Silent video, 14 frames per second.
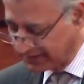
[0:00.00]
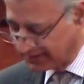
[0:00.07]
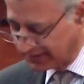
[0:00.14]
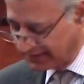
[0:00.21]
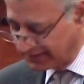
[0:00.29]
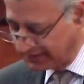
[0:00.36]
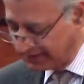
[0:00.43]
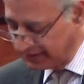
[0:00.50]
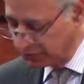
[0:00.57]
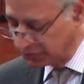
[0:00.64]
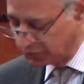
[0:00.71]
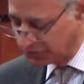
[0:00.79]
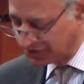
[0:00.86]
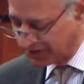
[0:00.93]

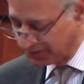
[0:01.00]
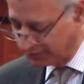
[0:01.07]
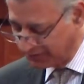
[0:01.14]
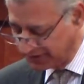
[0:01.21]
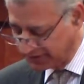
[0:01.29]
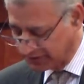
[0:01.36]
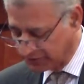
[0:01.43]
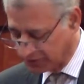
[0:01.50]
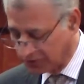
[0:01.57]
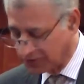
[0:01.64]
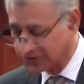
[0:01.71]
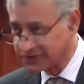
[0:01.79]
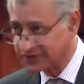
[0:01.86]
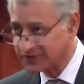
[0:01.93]
continued to champion the
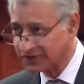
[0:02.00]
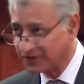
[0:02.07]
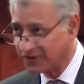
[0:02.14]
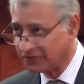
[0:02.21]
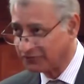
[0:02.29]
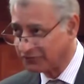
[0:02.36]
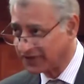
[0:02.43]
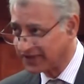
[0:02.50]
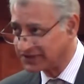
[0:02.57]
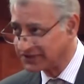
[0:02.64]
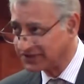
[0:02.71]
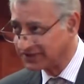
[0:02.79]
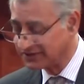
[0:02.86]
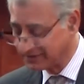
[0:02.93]
cause of
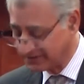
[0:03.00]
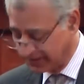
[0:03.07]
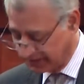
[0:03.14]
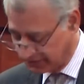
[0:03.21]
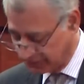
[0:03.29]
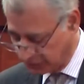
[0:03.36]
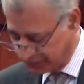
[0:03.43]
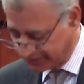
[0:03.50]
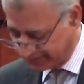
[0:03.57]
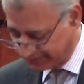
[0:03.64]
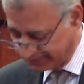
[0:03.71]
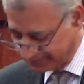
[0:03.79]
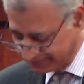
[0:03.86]
financial inclusion,